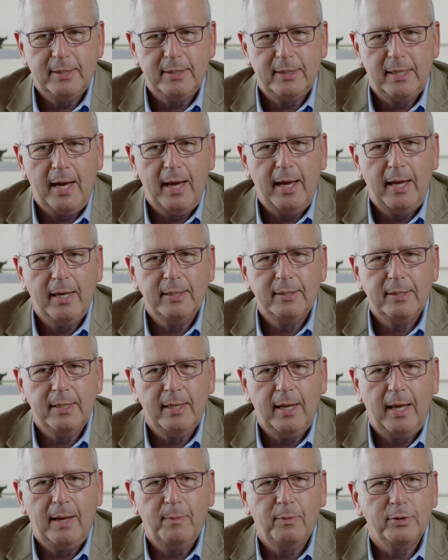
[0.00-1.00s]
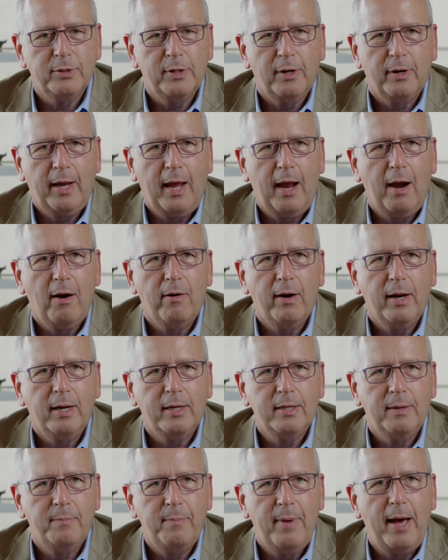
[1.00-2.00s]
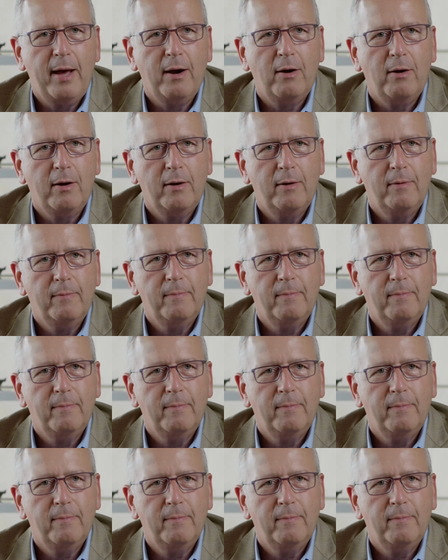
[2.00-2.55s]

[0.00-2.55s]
"Science enables our caring to matter."